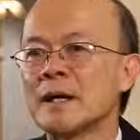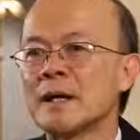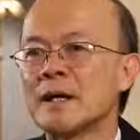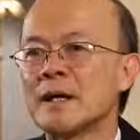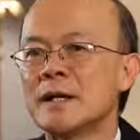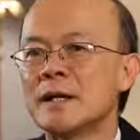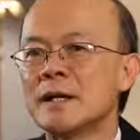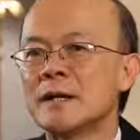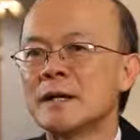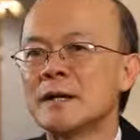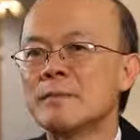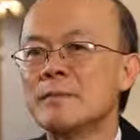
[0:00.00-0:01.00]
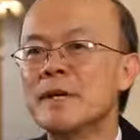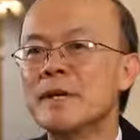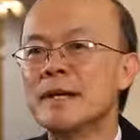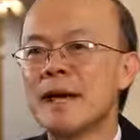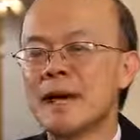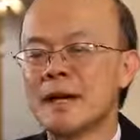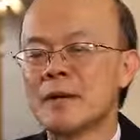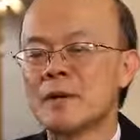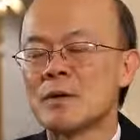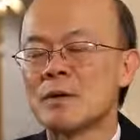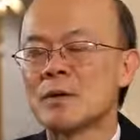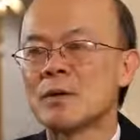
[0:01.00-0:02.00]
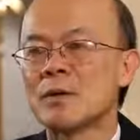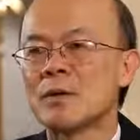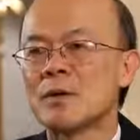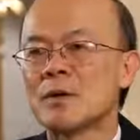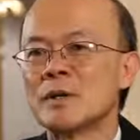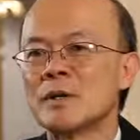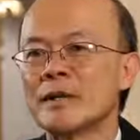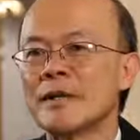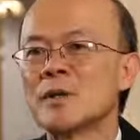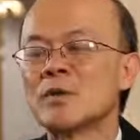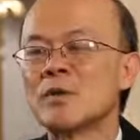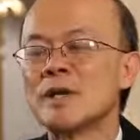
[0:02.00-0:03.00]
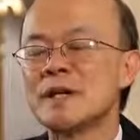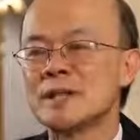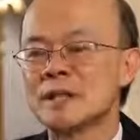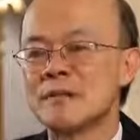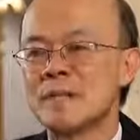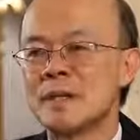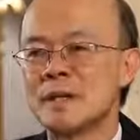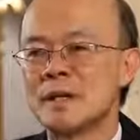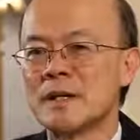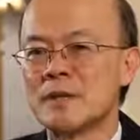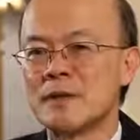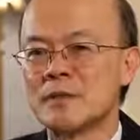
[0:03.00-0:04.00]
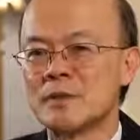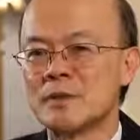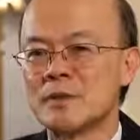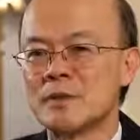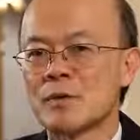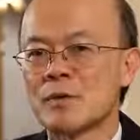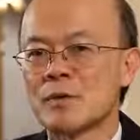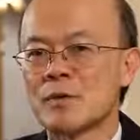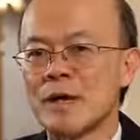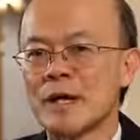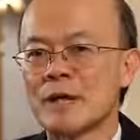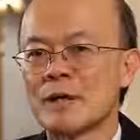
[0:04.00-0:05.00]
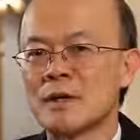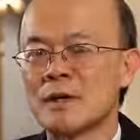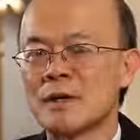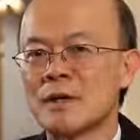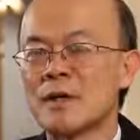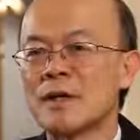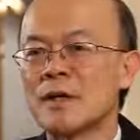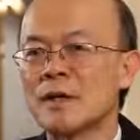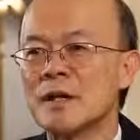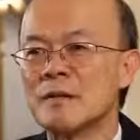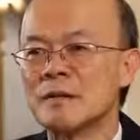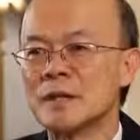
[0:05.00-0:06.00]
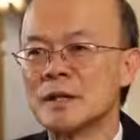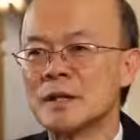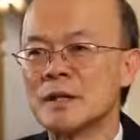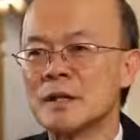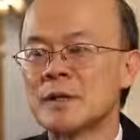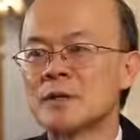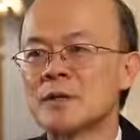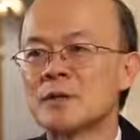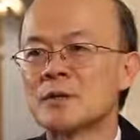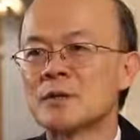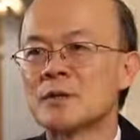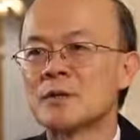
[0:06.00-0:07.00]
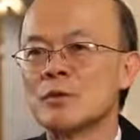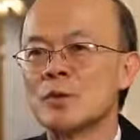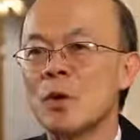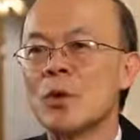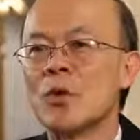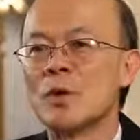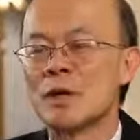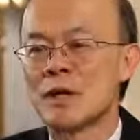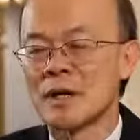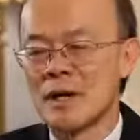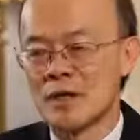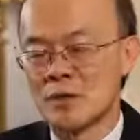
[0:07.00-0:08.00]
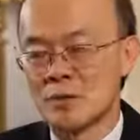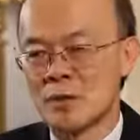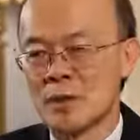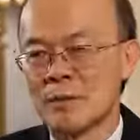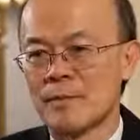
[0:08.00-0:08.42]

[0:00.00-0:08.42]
it mitigate or decrease the ability of the tocotrienol in the liver to lower cholesterol.